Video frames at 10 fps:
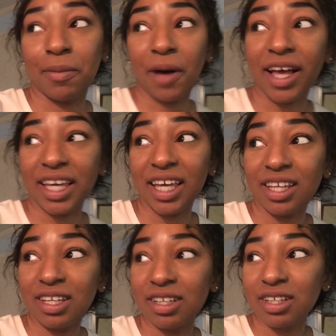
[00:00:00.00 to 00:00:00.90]
Okay, still, a manager is
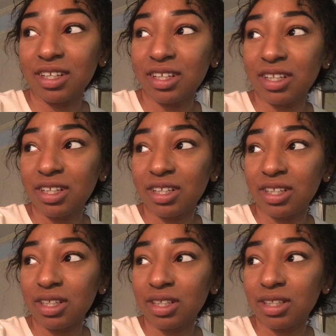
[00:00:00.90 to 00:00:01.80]
going to tell him, you,
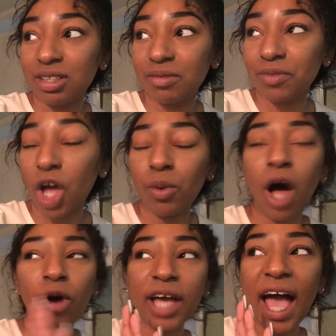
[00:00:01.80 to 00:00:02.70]
like, don't do that, because
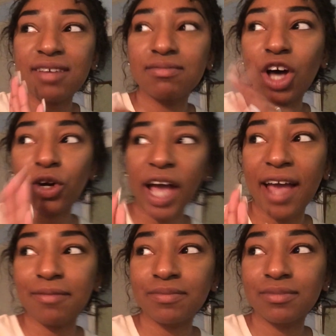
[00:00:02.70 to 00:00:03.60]
managers don't let
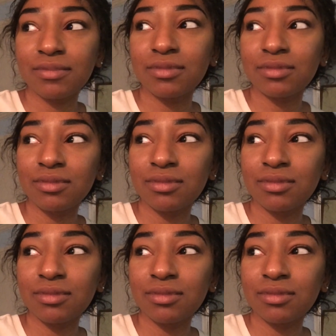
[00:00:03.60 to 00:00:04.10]
me do that.